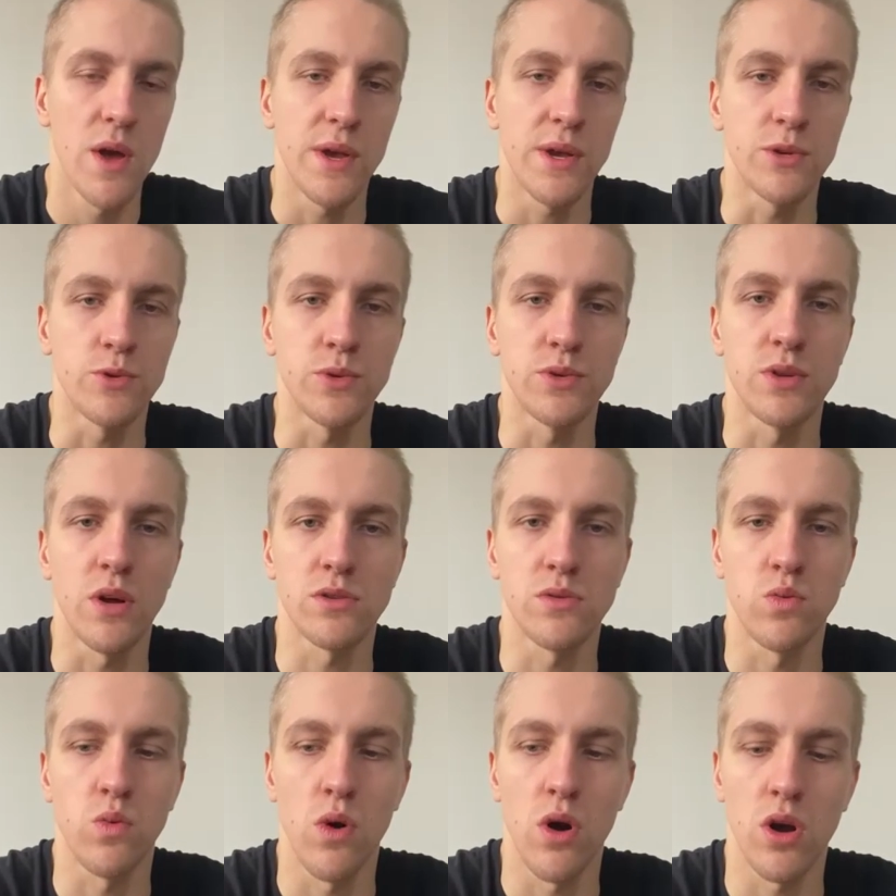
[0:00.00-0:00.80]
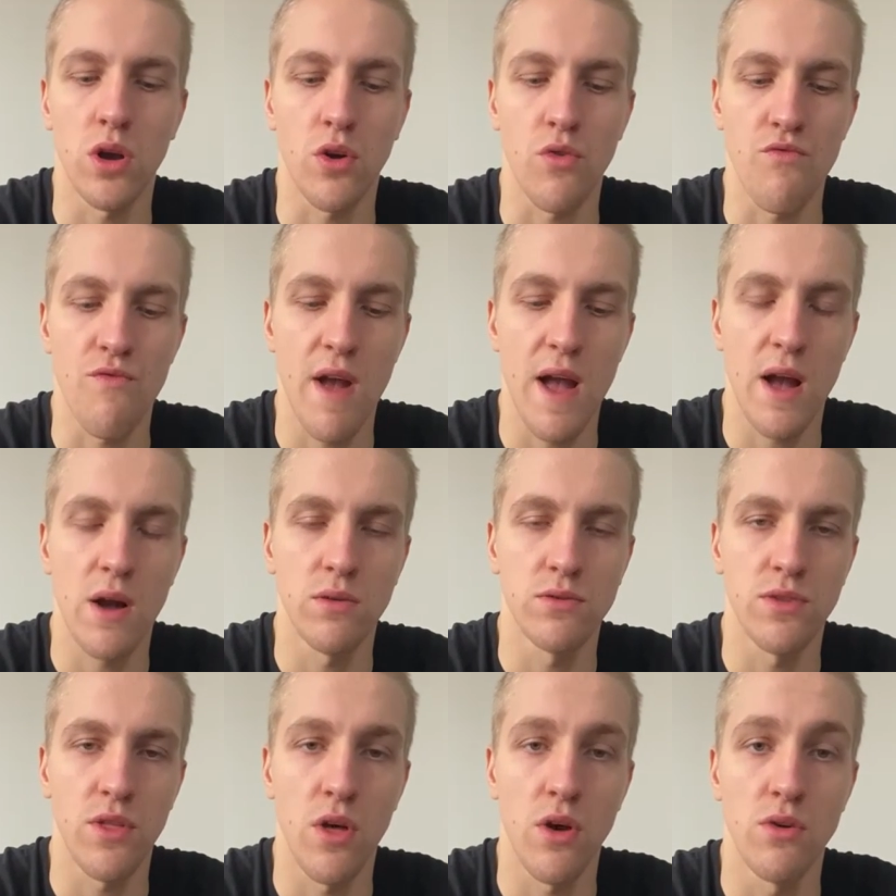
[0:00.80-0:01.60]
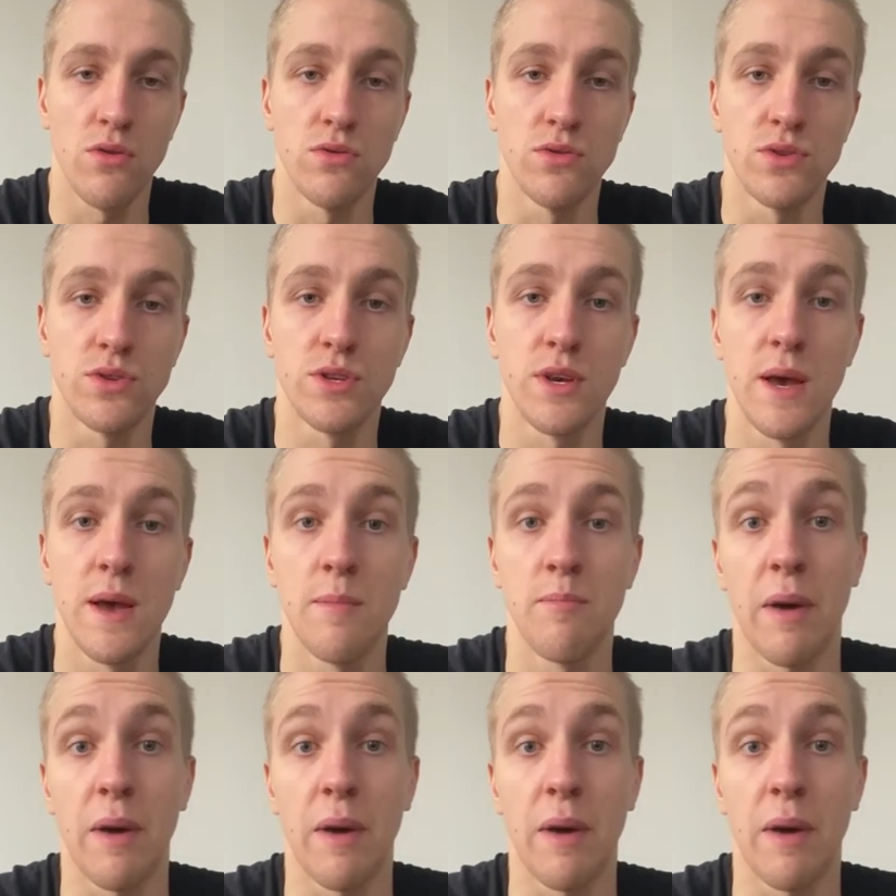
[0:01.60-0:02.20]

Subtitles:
is we start to work around those